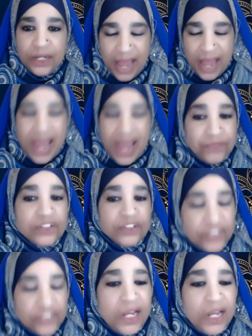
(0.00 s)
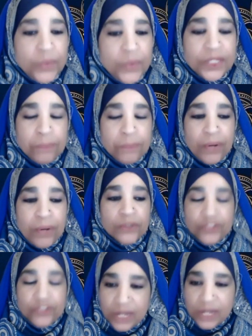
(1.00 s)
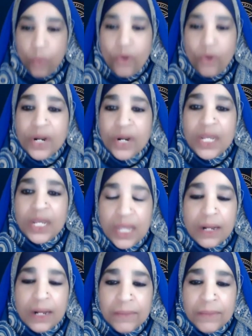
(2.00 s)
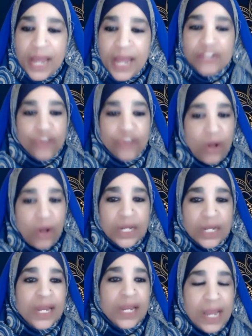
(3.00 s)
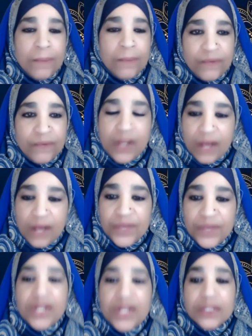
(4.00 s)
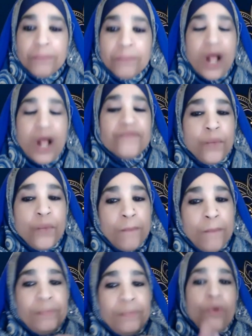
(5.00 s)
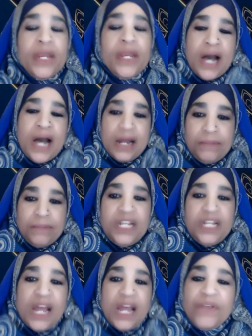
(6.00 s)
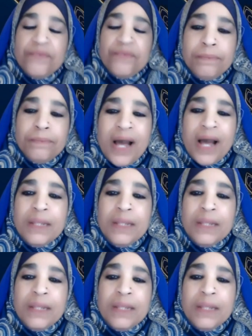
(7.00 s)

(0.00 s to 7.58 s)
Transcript: after sitting with the person and warning him and talking to him of it, the Prophet would boycott him. He'd have everybody